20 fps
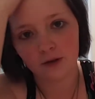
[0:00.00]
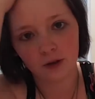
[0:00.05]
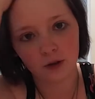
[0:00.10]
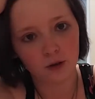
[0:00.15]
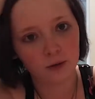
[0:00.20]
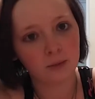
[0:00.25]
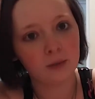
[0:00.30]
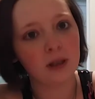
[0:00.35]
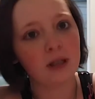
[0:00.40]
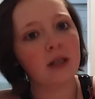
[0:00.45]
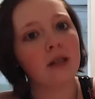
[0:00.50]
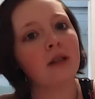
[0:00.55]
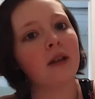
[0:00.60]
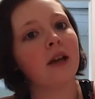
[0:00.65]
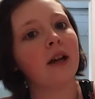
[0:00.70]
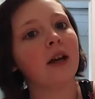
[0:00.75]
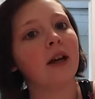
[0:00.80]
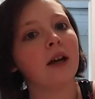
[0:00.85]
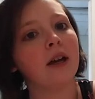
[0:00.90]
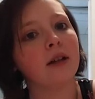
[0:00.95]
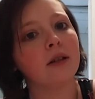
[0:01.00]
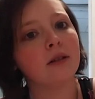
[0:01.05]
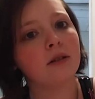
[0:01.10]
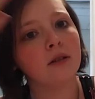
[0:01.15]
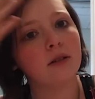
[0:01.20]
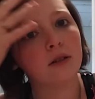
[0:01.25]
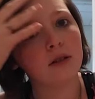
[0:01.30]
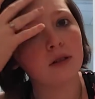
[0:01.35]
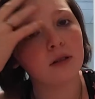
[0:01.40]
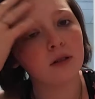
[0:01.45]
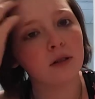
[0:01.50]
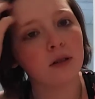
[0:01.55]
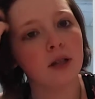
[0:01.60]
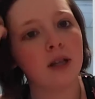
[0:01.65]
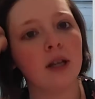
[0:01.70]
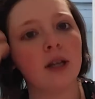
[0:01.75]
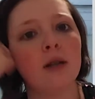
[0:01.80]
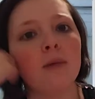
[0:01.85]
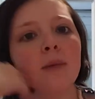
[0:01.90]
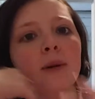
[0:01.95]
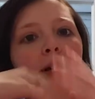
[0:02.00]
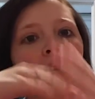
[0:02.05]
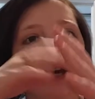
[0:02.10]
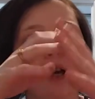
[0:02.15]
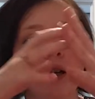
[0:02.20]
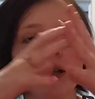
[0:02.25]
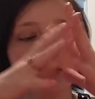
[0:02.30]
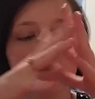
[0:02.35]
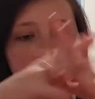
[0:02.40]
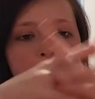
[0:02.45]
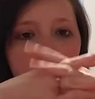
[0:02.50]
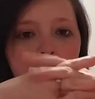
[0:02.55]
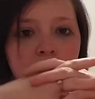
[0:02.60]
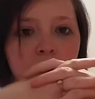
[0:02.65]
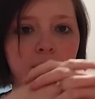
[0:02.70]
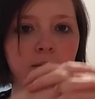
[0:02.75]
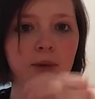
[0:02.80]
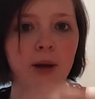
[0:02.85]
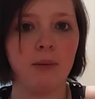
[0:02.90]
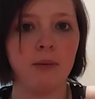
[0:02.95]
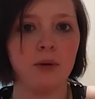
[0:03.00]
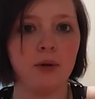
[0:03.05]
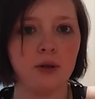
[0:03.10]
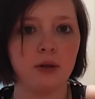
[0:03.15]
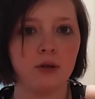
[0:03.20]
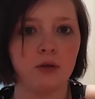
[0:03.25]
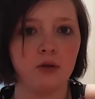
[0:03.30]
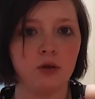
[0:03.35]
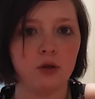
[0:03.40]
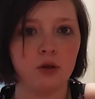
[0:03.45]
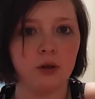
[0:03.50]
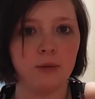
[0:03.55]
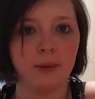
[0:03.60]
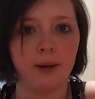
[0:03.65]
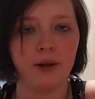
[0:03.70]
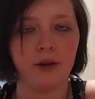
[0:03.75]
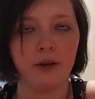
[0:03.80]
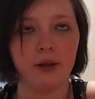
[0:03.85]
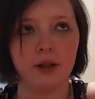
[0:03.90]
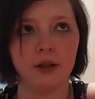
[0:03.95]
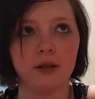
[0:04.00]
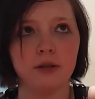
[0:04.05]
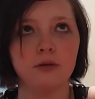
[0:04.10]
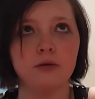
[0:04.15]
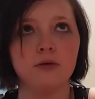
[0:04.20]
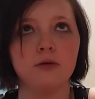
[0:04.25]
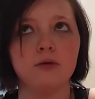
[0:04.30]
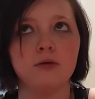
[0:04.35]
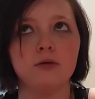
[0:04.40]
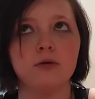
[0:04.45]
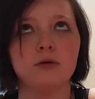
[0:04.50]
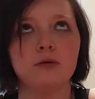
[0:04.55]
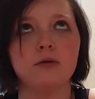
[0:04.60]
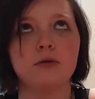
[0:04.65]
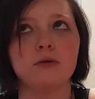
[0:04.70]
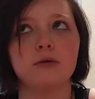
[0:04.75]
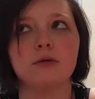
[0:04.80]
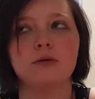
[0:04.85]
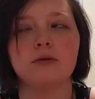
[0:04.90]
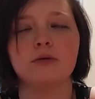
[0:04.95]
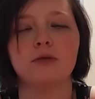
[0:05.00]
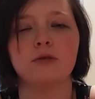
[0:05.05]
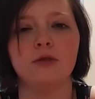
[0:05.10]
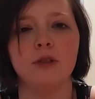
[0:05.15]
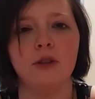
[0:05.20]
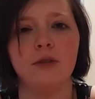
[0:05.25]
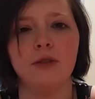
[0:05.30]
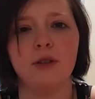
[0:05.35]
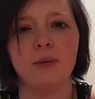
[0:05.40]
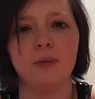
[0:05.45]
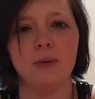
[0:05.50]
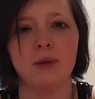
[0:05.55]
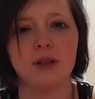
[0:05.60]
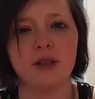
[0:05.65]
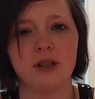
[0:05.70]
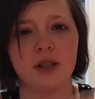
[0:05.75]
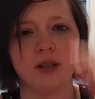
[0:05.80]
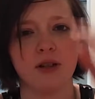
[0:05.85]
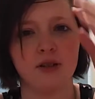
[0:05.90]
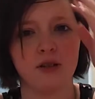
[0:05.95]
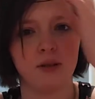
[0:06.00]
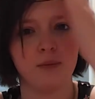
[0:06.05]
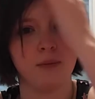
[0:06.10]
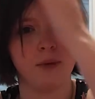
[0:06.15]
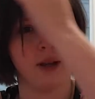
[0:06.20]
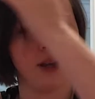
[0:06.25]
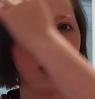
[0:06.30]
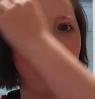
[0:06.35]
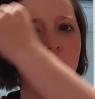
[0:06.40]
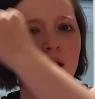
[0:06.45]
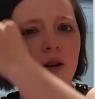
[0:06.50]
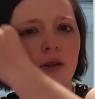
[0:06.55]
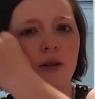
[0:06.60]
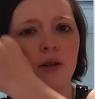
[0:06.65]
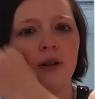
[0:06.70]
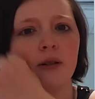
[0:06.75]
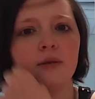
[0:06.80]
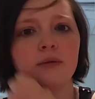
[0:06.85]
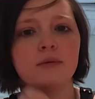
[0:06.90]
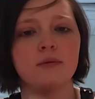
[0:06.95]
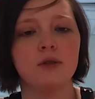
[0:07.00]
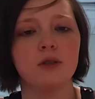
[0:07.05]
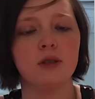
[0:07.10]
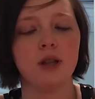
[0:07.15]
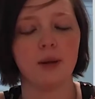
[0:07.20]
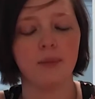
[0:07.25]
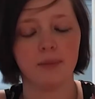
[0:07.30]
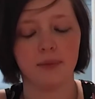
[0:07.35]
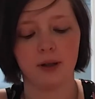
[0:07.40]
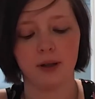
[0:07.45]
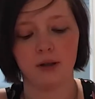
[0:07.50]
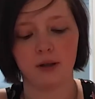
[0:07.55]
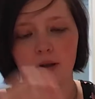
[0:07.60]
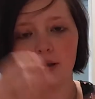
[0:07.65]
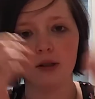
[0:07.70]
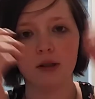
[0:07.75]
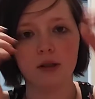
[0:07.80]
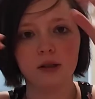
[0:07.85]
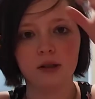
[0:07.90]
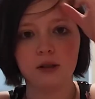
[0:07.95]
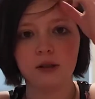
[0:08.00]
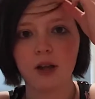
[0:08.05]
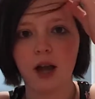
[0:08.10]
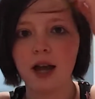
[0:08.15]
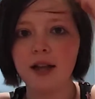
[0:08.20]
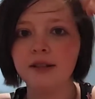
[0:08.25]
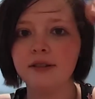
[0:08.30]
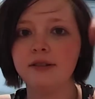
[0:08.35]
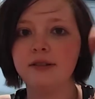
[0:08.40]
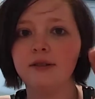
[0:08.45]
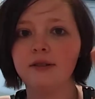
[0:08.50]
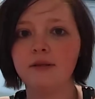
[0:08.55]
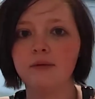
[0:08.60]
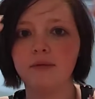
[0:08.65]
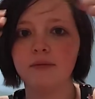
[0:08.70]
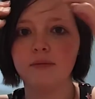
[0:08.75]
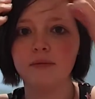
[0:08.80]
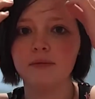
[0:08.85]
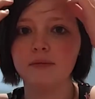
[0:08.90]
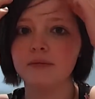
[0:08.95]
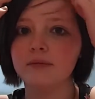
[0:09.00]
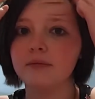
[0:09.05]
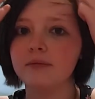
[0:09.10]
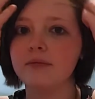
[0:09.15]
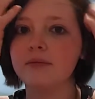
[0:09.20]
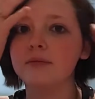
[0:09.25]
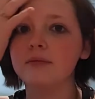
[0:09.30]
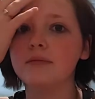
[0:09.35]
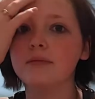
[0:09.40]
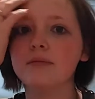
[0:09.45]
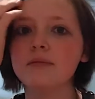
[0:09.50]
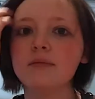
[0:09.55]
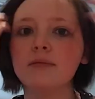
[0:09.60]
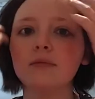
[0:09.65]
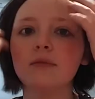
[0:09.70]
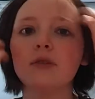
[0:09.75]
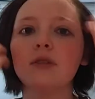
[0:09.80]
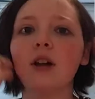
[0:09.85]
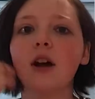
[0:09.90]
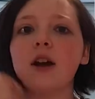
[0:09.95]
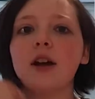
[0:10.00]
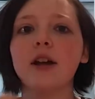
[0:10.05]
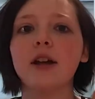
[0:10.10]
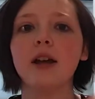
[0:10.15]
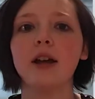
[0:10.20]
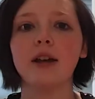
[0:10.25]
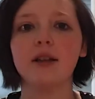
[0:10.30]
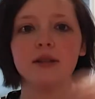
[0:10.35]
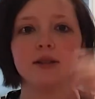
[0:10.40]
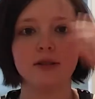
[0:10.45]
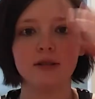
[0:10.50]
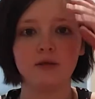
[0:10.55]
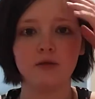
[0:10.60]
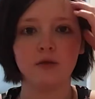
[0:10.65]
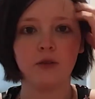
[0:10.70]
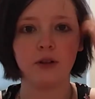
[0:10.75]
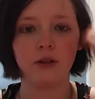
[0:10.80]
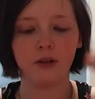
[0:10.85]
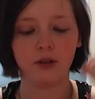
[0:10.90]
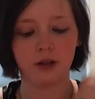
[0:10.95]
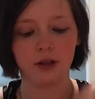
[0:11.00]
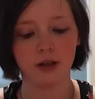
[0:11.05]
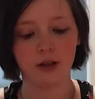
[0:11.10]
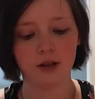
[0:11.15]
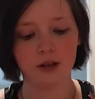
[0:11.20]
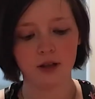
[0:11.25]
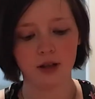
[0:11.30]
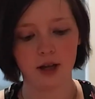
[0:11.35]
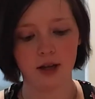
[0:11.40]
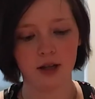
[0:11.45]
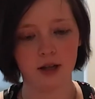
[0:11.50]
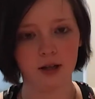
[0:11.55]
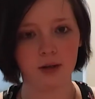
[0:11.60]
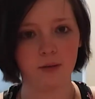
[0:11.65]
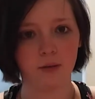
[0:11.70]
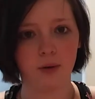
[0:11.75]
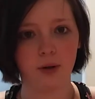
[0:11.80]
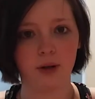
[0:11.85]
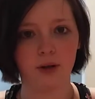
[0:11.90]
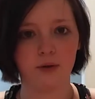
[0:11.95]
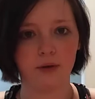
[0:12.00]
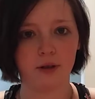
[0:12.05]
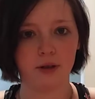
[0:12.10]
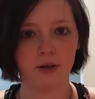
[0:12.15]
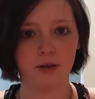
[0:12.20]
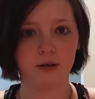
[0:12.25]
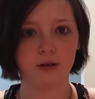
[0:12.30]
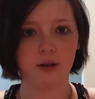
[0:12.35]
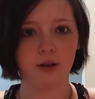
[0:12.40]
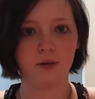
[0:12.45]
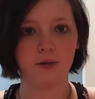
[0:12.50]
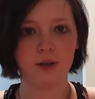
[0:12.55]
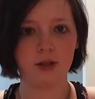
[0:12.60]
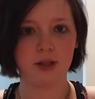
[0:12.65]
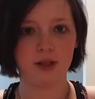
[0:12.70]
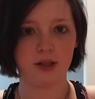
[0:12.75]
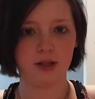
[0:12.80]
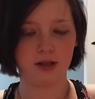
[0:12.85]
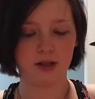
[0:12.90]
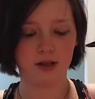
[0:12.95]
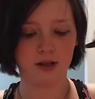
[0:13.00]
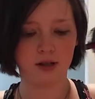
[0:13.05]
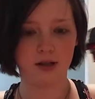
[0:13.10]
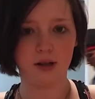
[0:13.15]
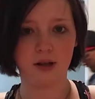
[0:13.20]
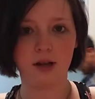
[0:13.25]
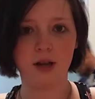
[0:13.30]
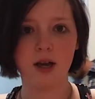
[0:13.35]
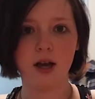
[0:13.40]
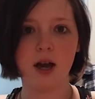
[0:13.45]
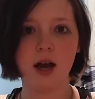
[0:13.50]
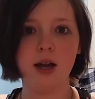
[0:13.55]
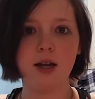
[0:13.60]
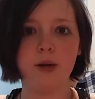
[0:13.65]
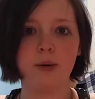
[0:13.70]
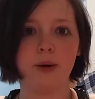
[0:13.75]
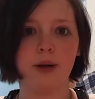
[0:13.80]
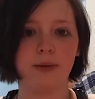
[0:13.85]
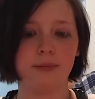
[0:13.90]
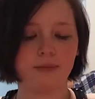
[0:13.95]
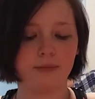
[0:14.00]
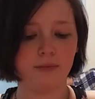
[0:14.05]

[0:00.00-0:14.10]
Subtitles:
told me that the antibiotics will weaken my birth control by like 50% or something. I don't know. Something. God. Sorry, guys. Fiddling, anxiety, whatever. Nervousness. Anyway.